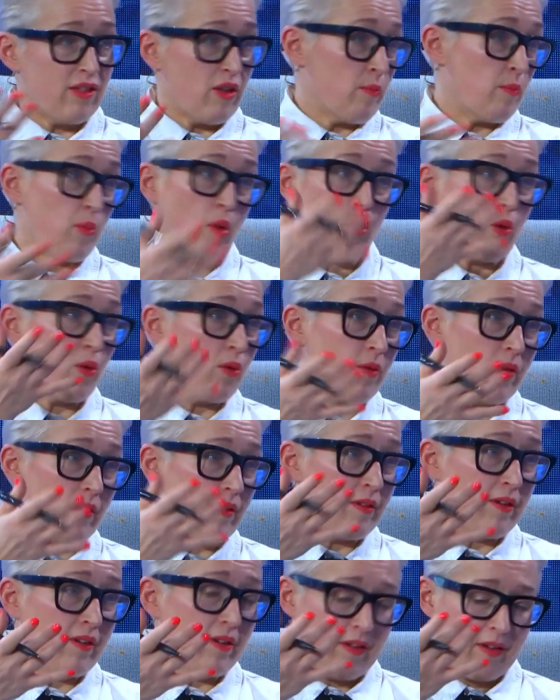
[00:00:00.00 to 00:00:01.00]
the
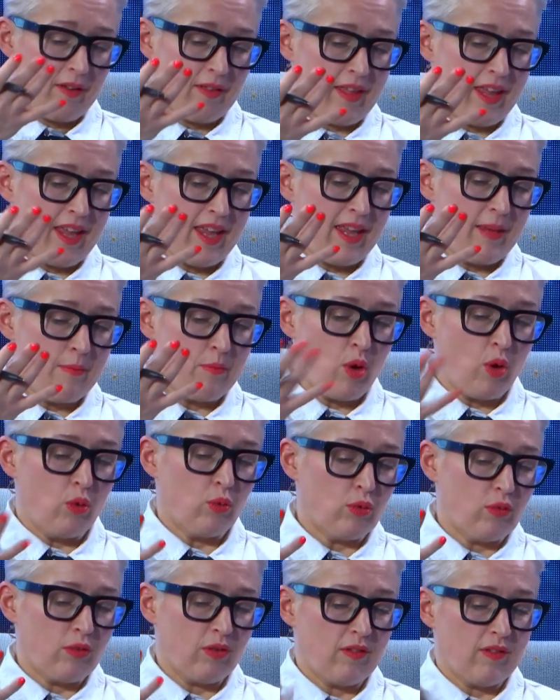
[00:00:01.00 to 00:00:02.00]

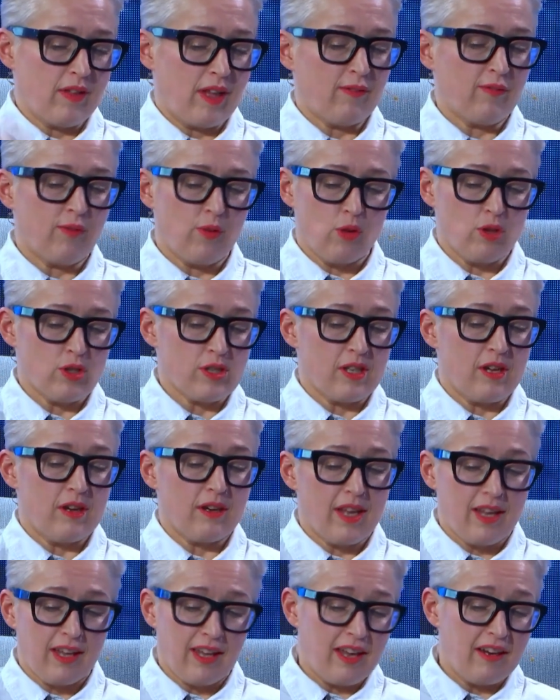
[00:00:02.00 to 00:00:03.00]
boat that falls stuck
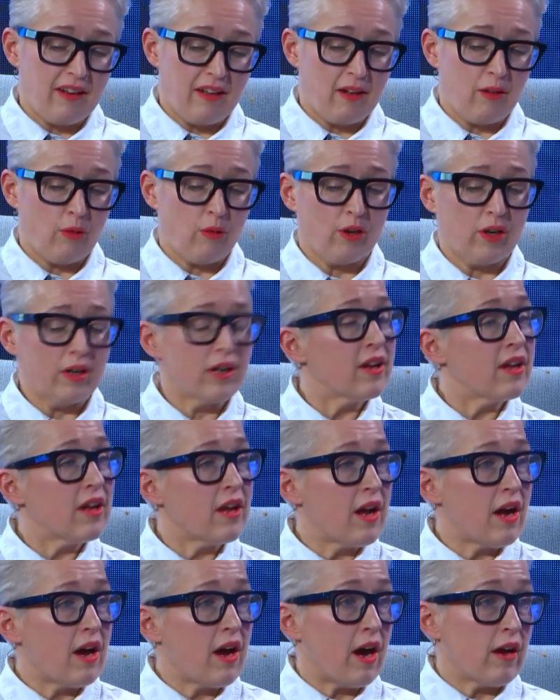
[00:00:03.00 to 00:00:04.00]
in canal or
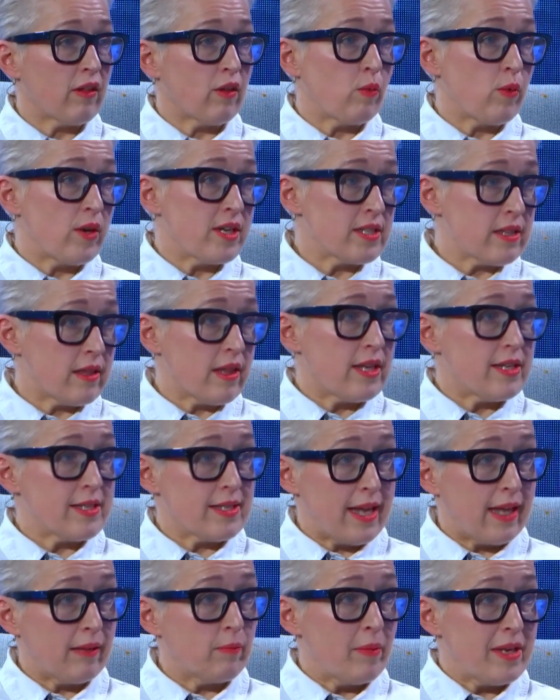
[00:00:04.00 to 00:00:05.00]
otherwise things
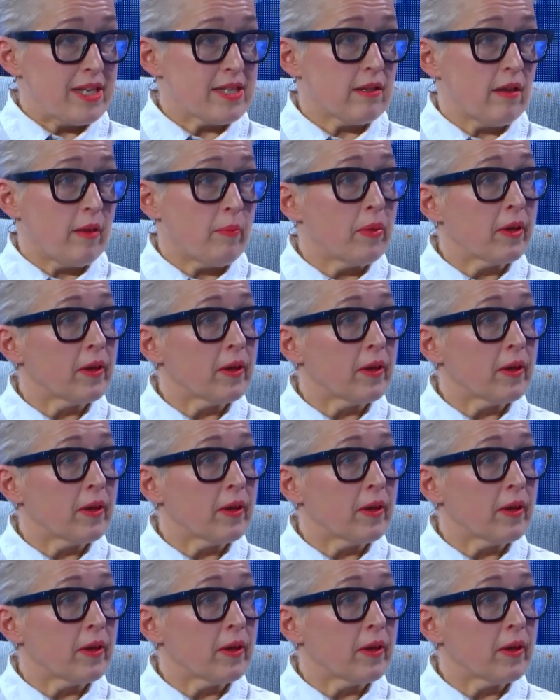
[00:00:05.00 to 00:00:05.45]
get messed up?